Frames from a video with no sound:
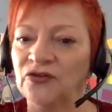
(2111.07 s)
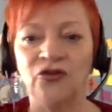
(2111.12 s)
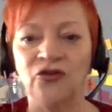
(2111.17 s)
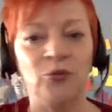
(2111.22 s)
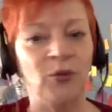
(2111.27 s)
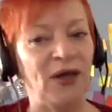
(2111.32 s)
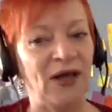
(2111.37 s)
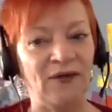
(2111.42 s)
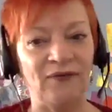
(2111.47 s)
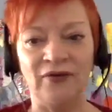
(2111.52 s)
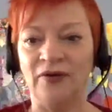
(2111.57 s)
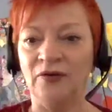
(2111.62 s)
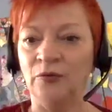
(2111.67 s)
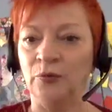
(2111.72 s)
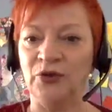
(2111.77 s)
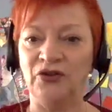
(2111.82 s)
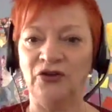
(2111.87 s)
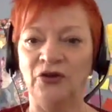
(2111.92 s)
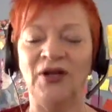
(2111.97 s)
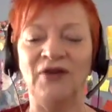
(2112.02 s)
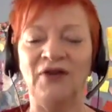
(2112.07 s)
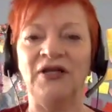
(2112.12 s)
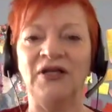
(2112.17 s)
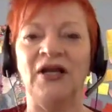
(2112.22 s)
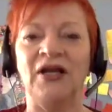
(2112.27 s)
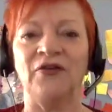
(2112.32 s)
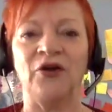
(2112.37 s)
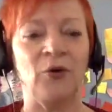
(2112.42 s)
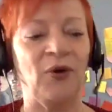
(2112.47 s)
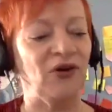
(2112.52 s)
we don't have
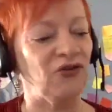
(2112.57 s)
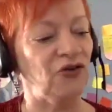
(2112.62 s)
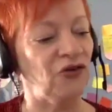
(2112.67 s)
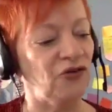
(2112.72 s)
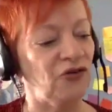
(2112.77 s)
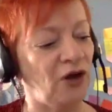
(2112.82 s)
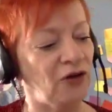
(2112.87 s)
any other questions.